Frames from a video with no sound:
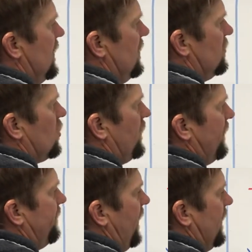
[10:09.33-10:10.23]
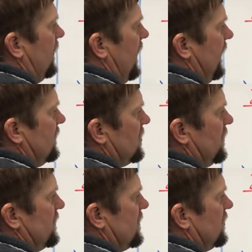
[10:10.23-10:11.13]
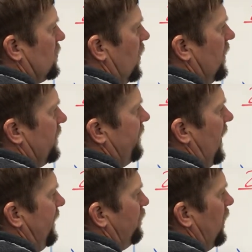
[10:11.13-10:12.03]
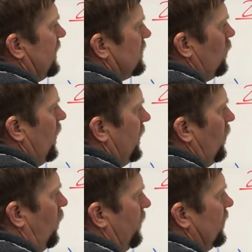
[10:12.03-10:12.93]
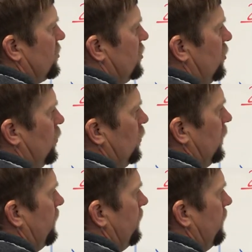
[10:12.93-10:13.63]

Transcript: So my final answer is the square root of 5 plus 1 over 2.